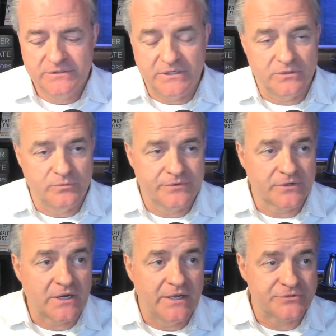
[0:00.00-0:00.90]
dealing with
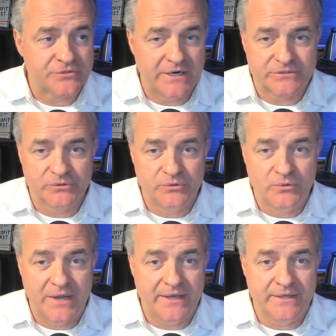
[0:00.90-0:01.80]
a contractor
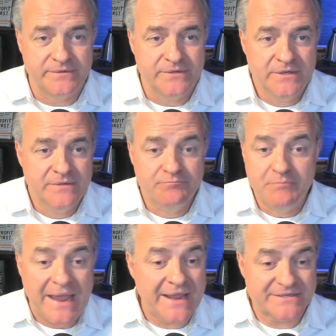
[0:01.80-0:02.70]
who had
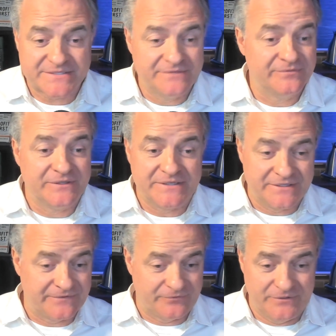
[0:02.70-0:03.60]
massively
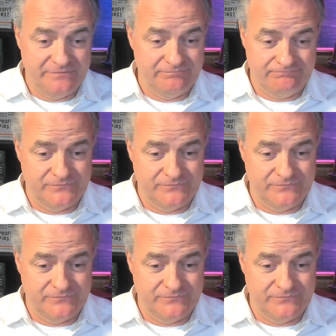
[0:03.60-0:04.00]
different